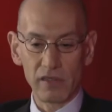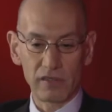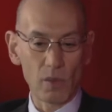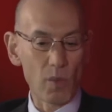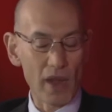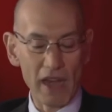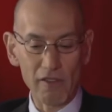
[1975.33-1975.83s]

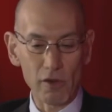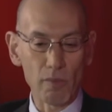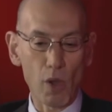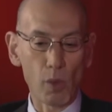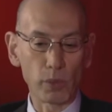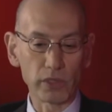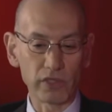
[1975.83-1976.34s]
whatever
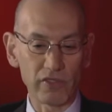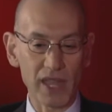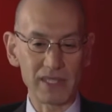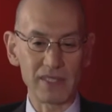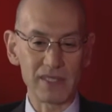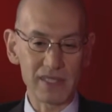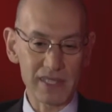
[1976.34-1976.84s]
mobile
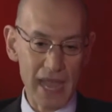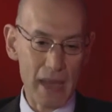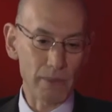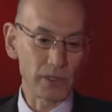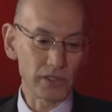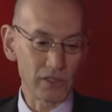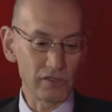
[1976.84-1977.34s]
devices,
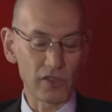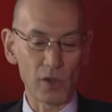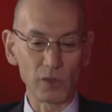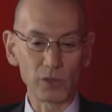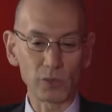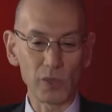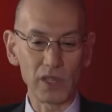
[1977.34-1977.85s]
tablets, and
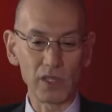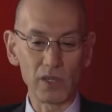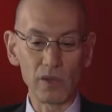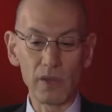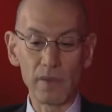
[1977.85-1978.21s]
phones with you,